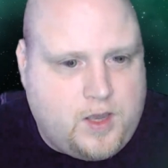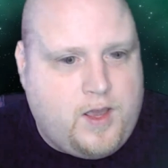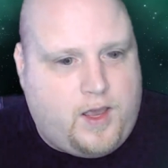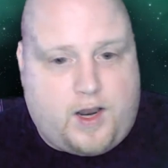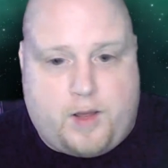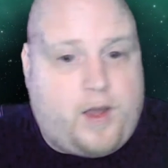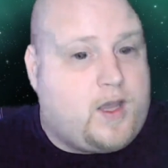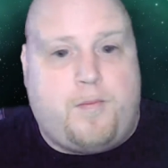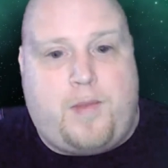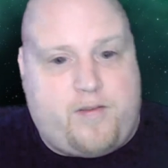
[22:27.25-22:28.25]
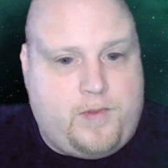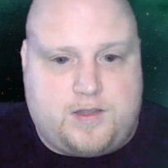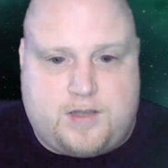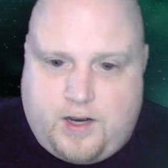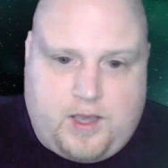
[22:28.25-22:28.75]
and I might come back from that
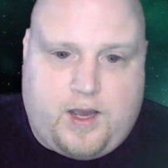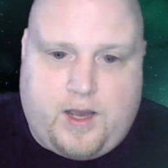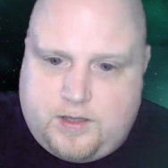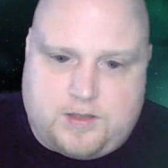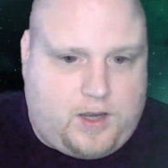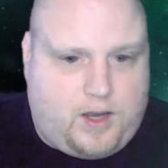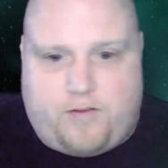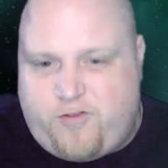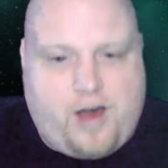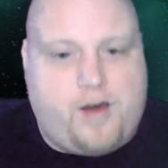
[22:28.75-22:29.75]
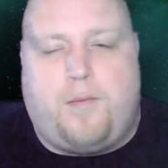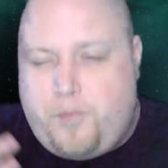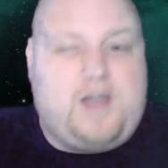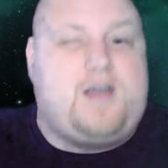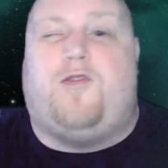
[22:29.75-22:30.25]
saying, hey guys, I found a
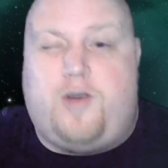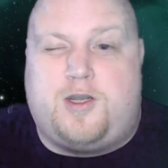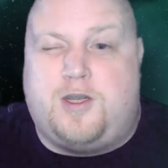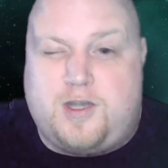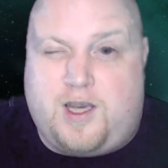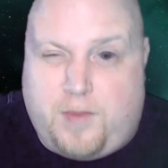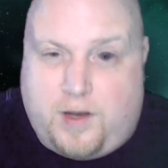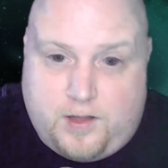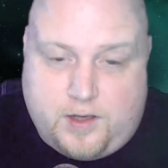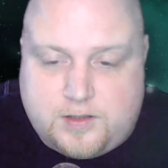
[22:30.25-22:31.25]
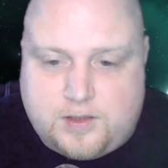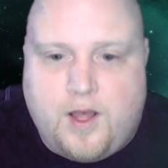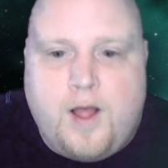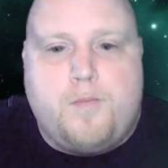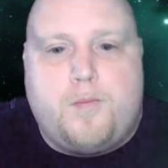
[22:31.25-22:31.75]
big deficiency in my list,
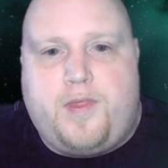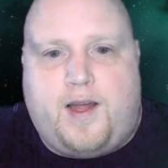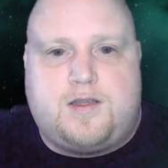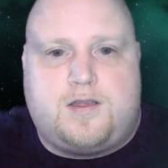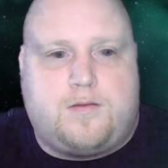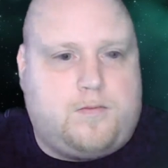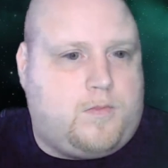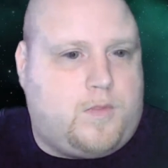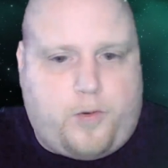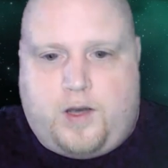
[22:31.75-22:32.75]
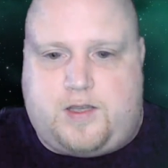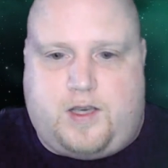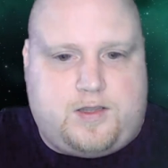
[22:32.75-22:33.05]
but that's the process.